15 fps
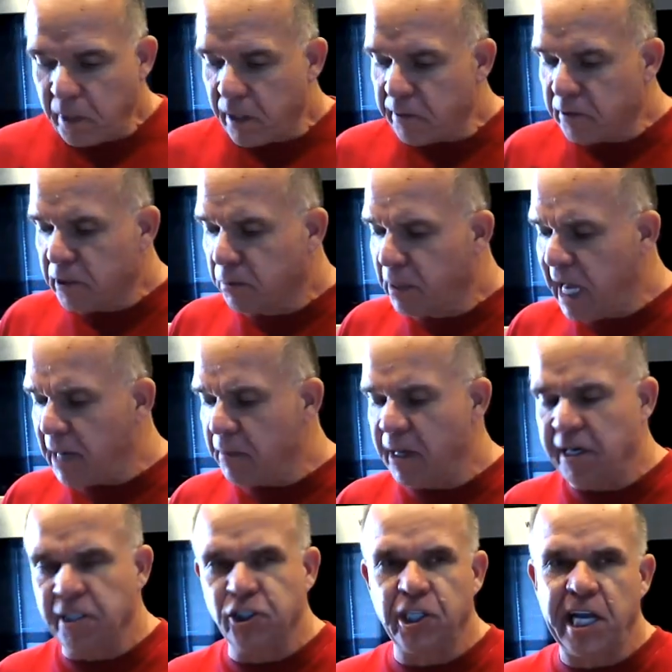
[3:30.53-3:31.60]
the
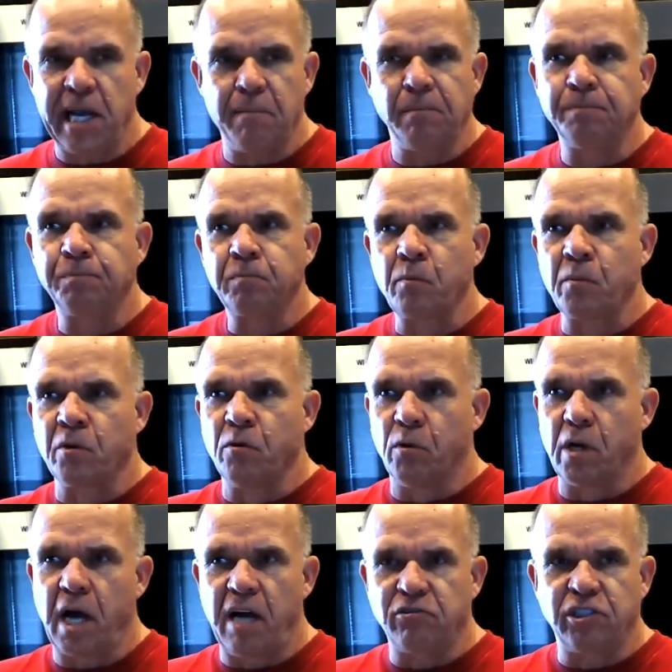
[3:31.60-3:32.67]
blackberry jam will
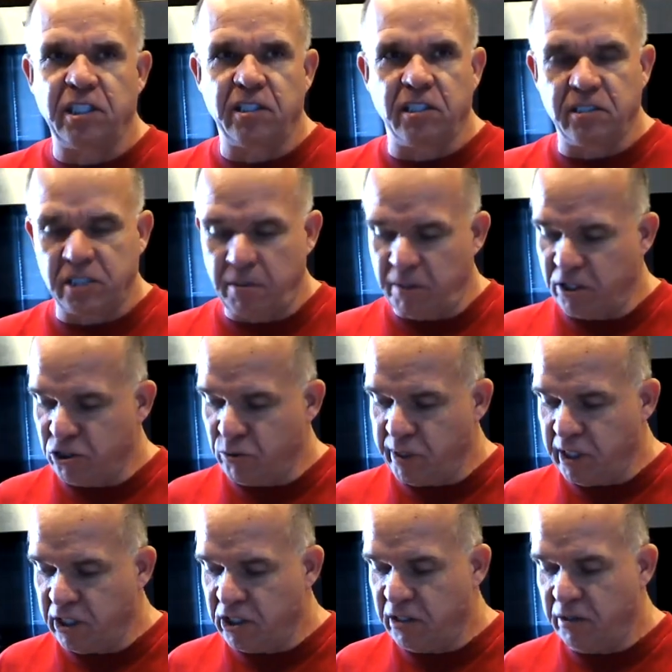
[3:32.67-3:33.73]
offset some of the
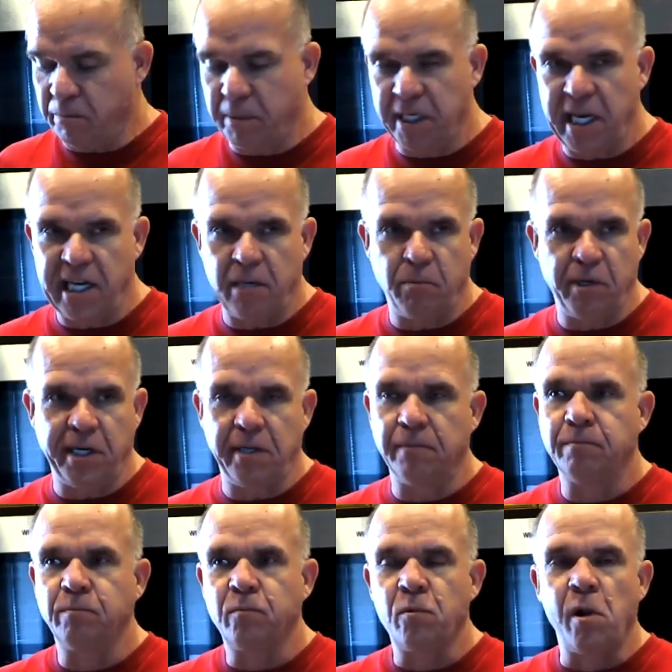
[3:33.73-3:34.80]
sweetness of the banana bread.
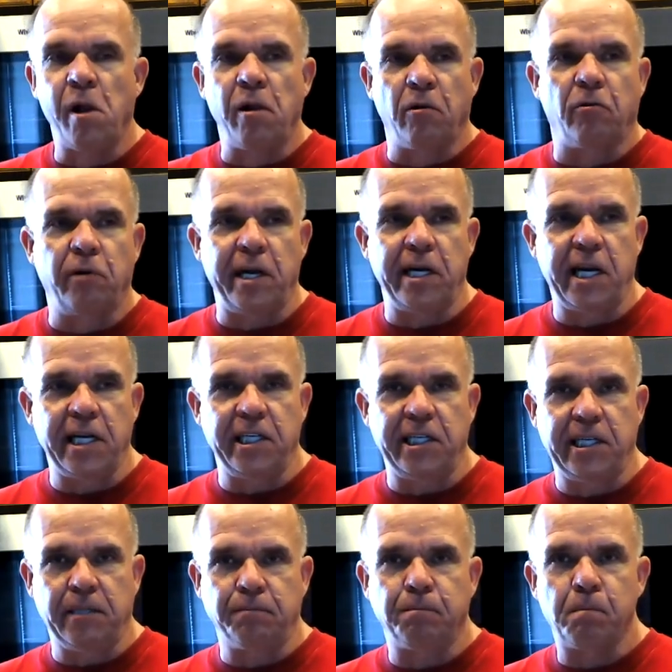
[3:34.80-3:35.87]
Great
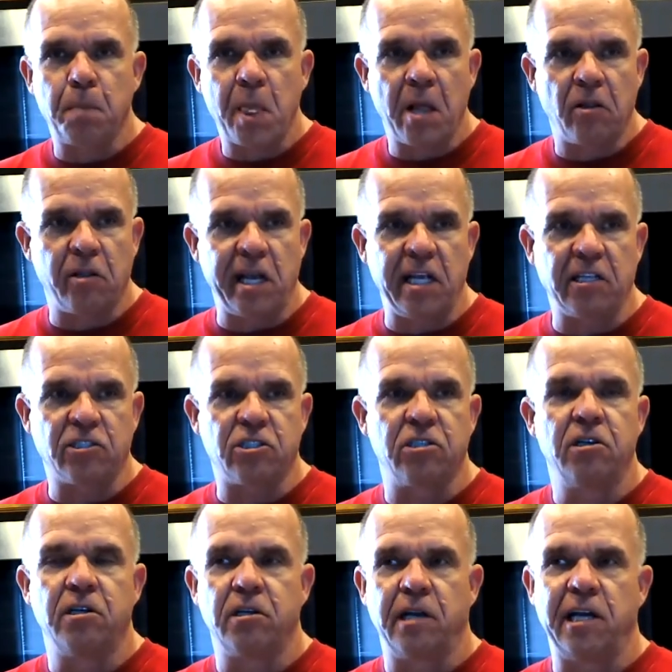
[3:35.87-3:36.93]
idea. Thanks.
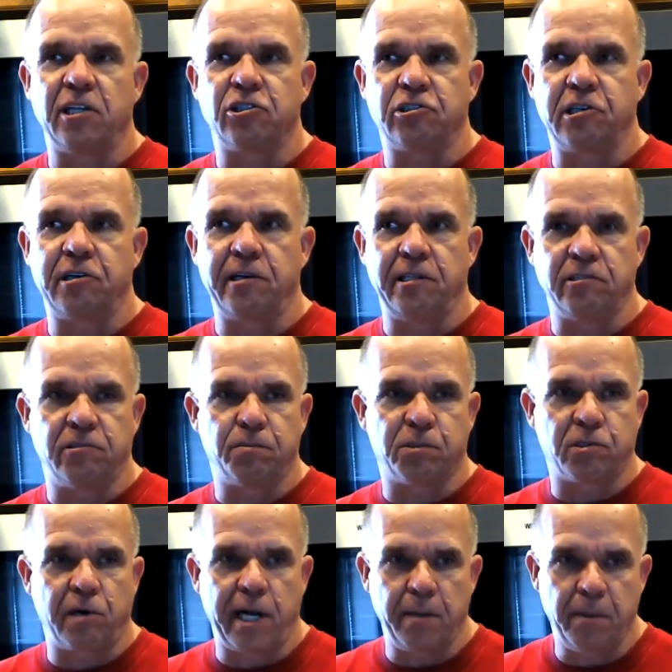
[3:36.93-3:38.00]
Like, share, and
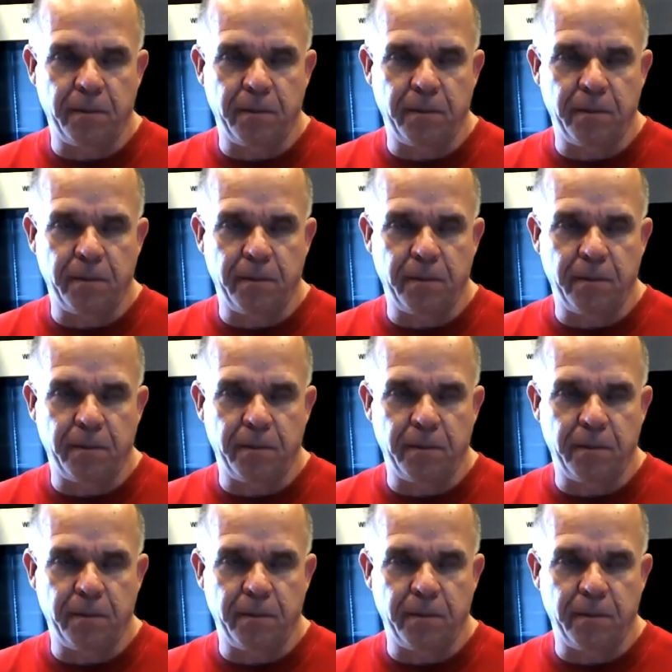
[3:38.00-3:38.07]
subscribe.